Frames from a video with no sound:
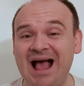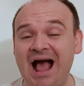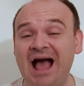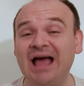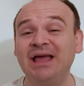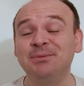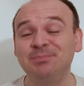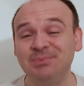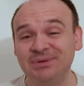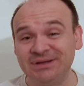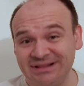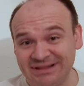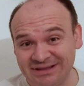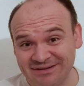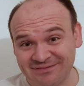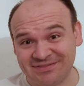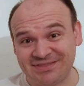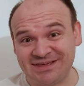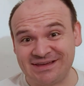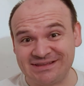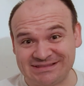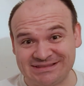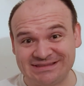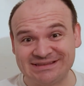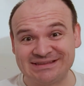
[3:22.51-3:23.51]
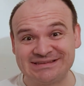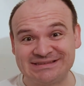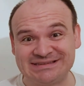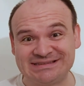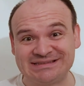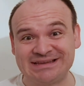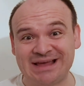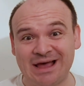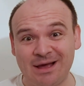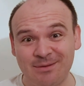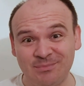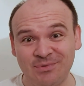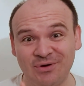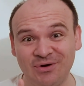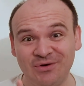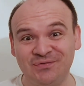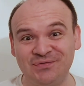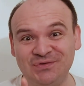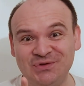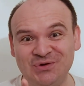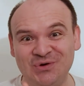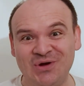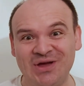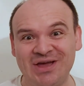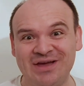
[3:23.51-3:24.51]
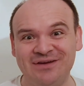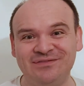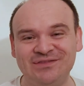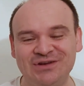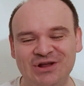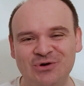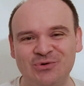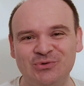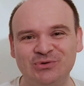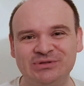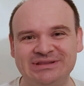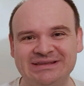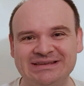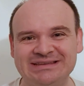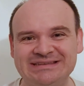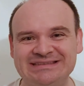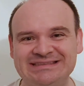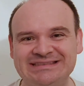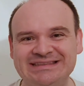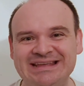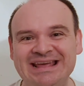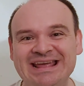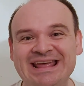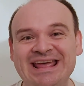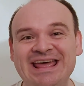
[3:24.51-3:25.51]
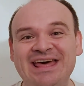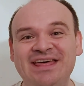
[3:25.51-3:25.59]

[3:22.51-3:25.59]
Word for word: I believe that uh, some of you have noticed